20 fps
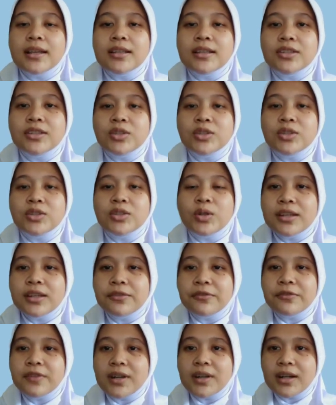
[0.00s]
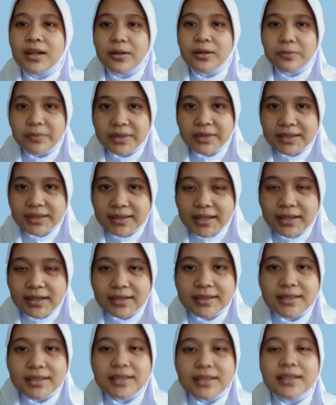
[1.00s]
Sorry if there are
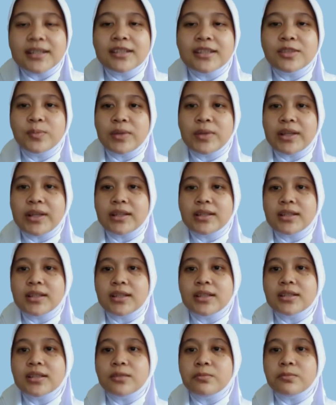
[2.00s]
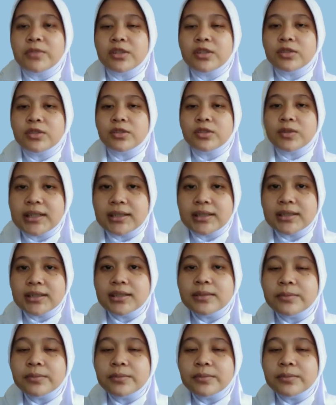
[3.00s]
mistakes in explaining the material